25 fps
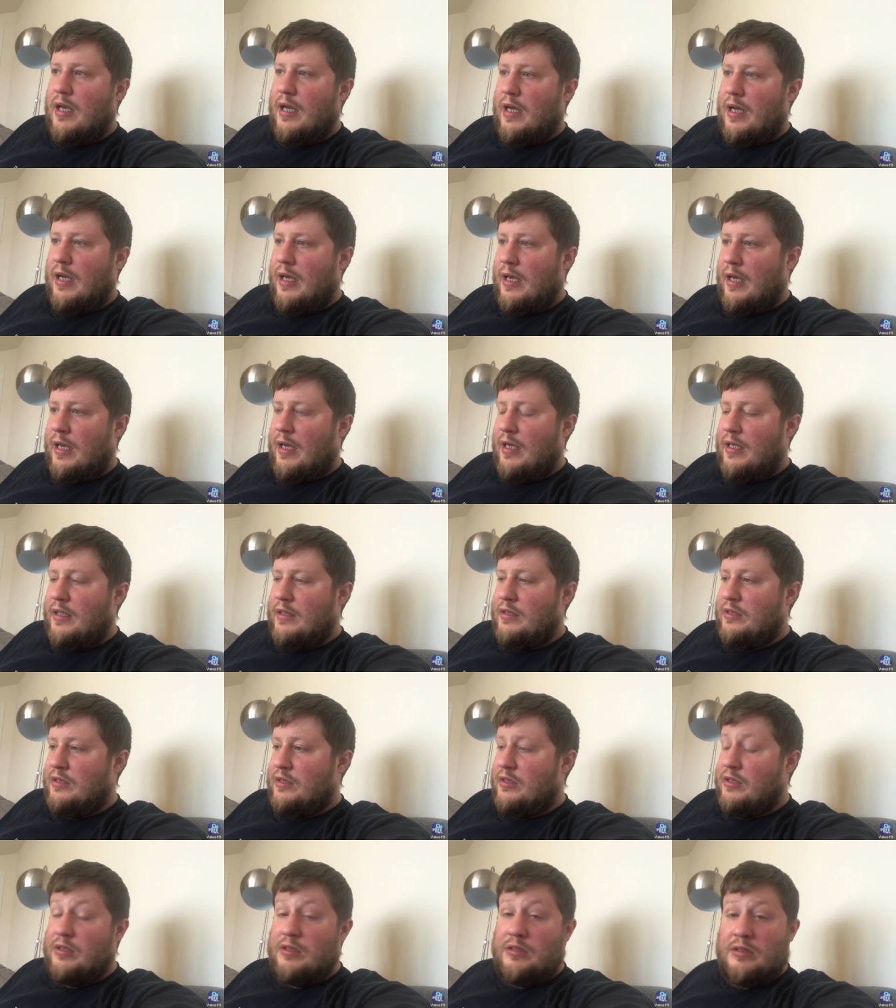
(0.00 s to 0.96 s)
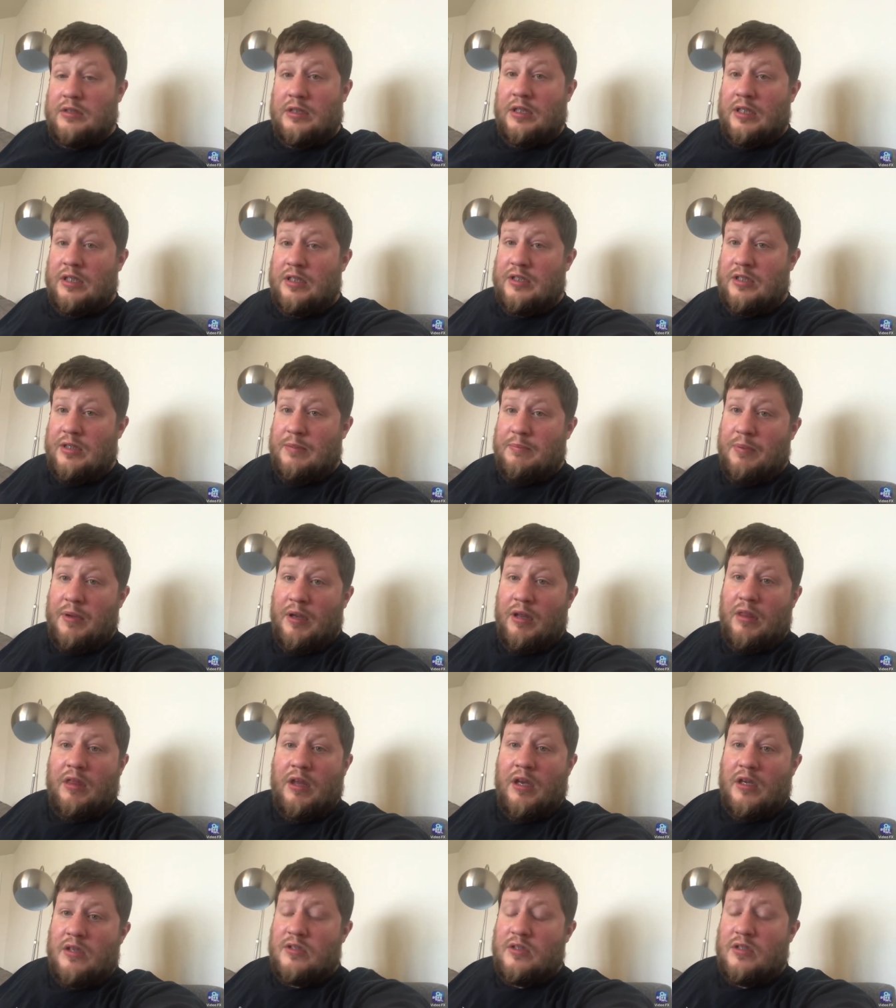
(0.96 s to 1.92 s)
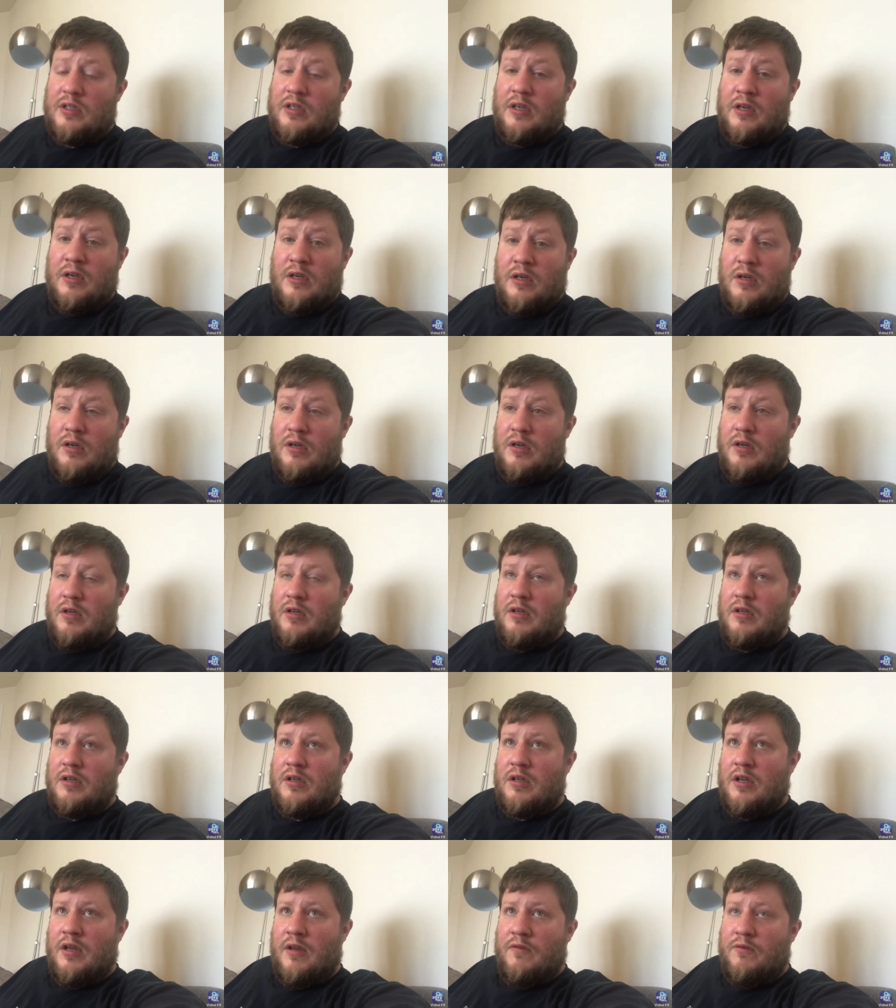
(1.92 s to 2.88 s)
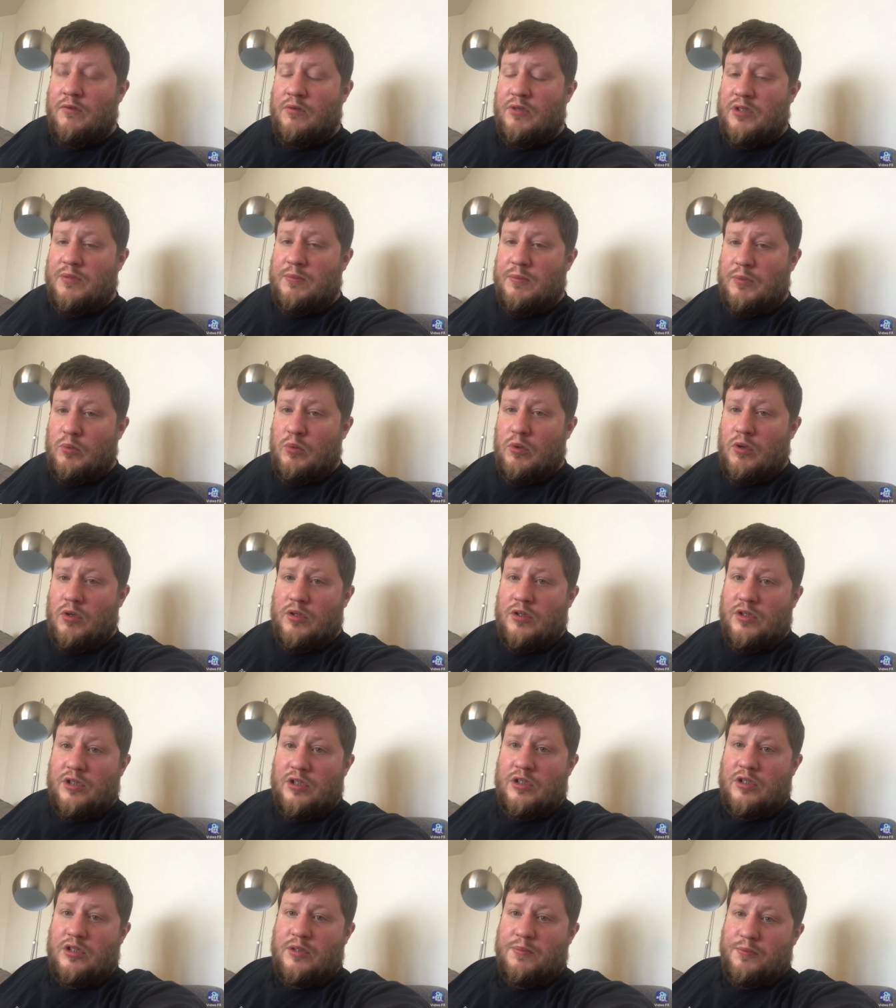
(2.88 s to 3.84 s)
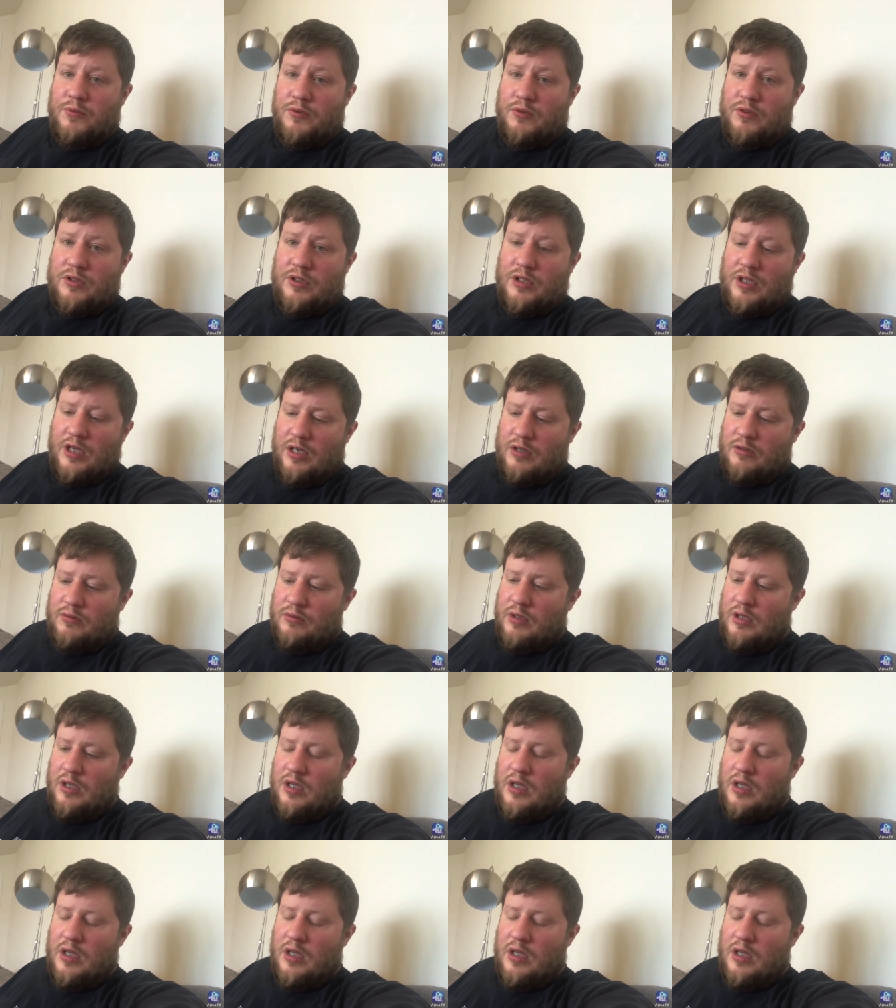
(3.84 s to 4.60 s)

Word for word: And like I say, big thanks to everyone that's been watching and supporting the channel.